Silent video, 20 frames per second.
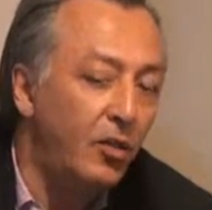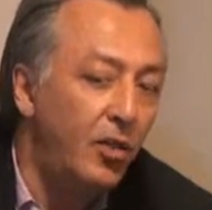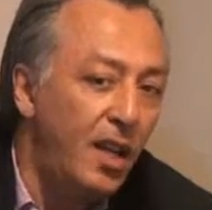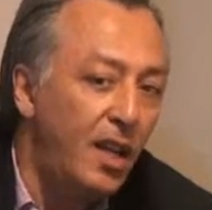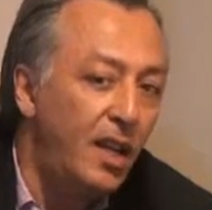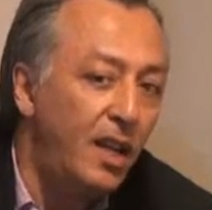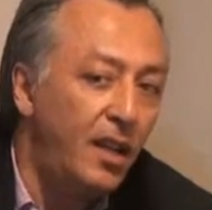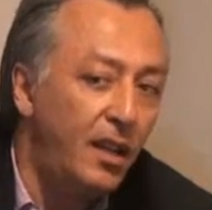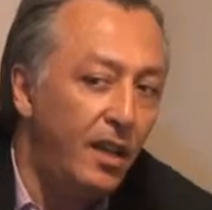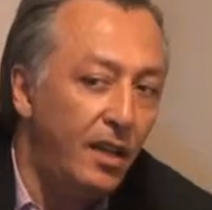
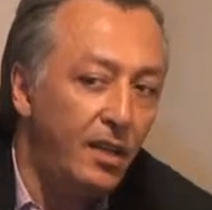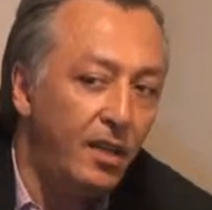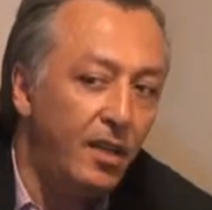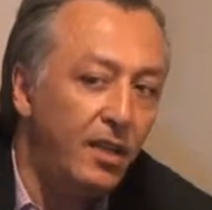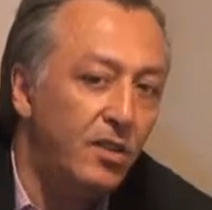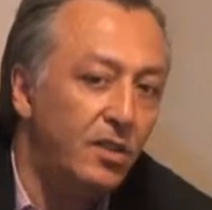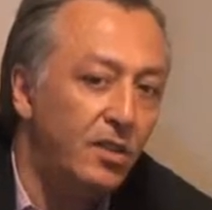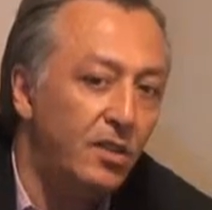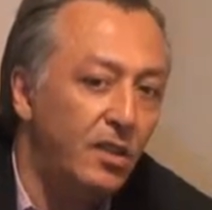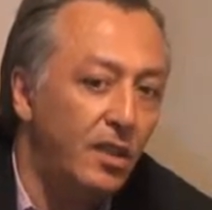really it
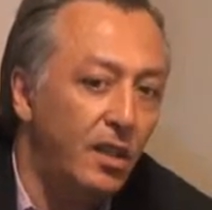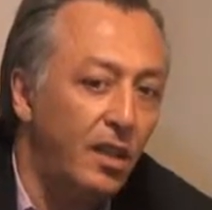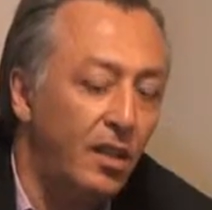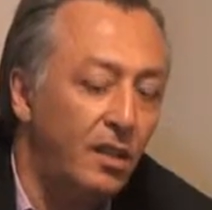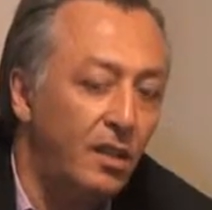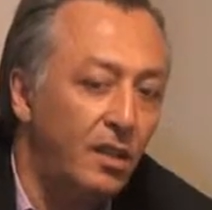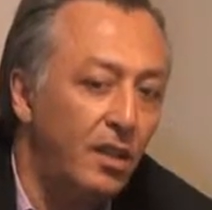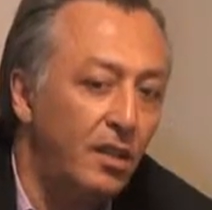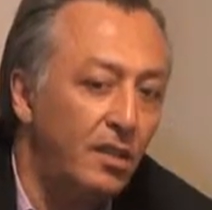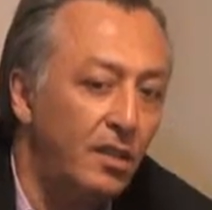
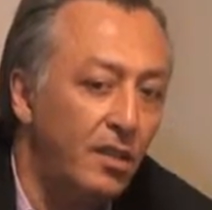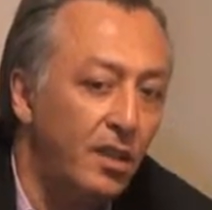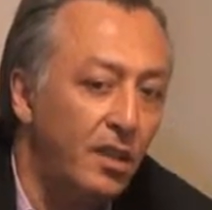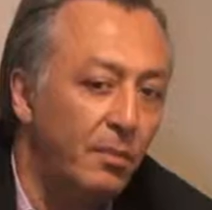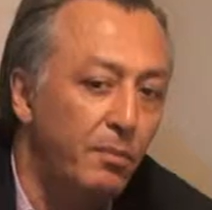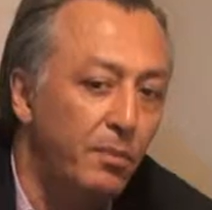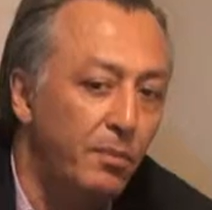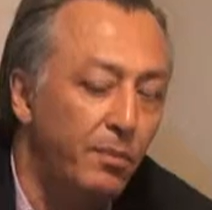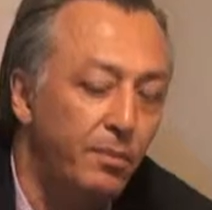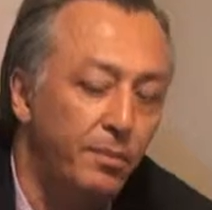is
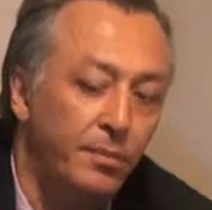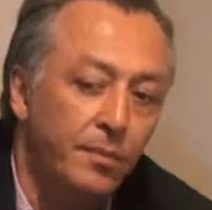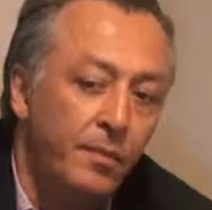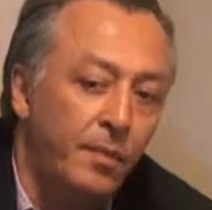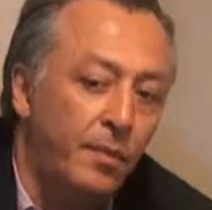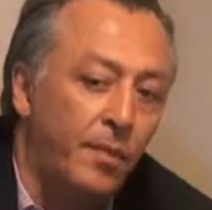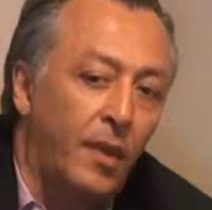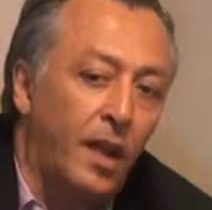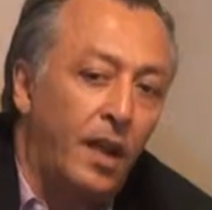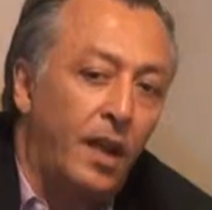
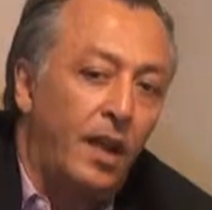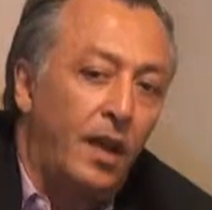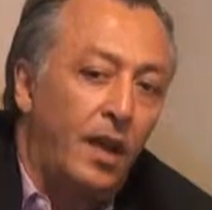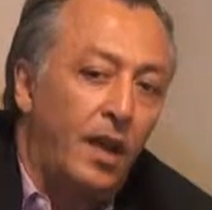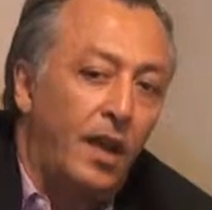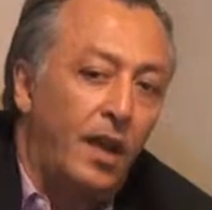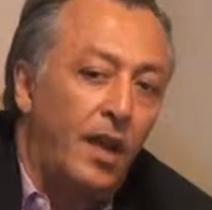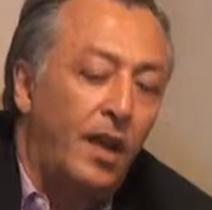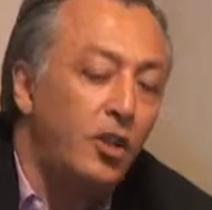a